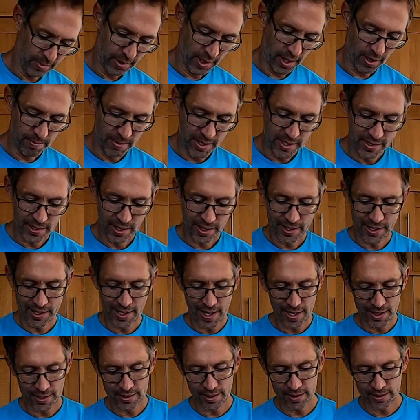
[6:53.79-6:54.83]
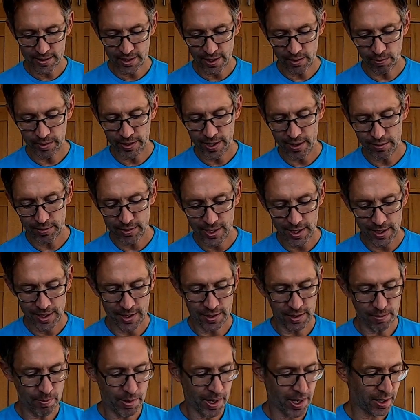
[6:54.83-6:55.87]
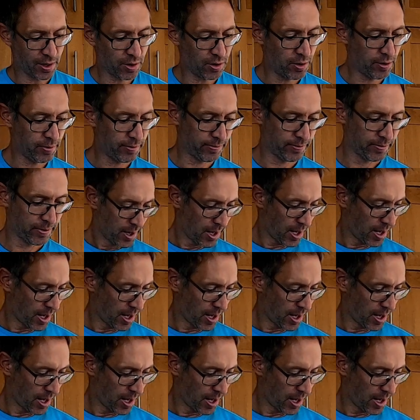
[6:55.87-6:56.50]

That means I can access it without taking the pack off.